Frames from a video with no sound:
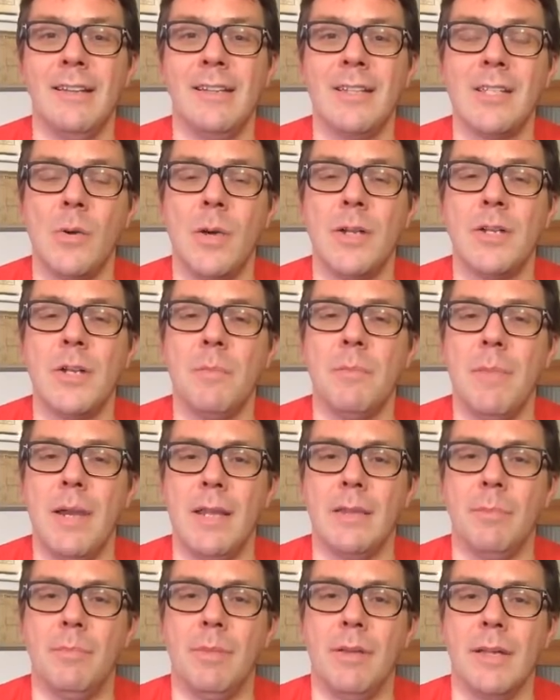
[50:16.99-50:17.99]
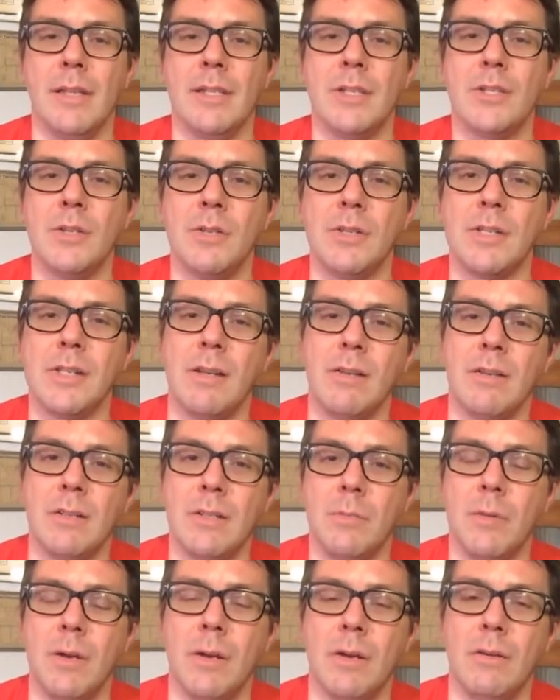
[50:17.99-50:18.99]
so I don't make the plugins too slow
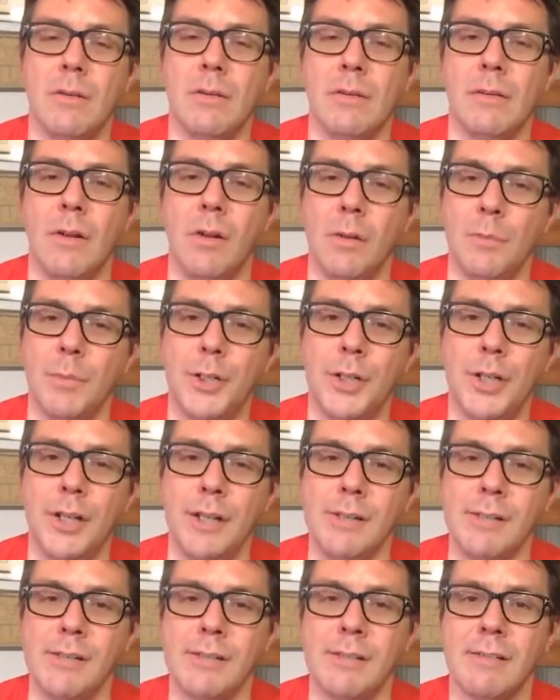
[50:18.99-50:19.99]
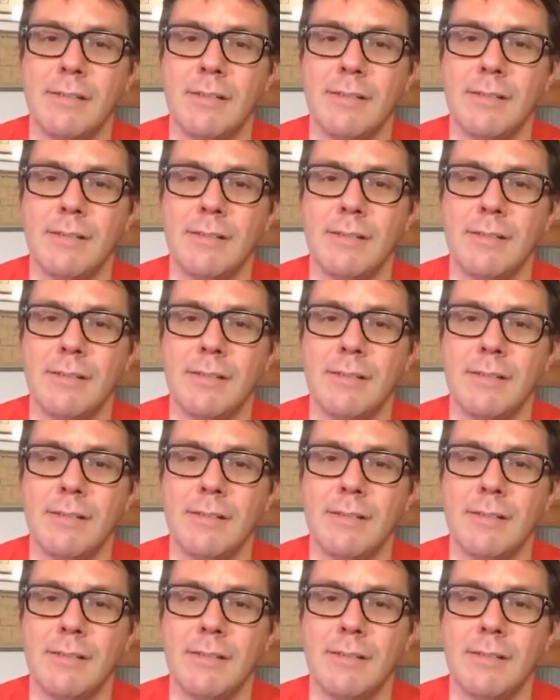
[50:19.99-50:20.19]
to work on old machines.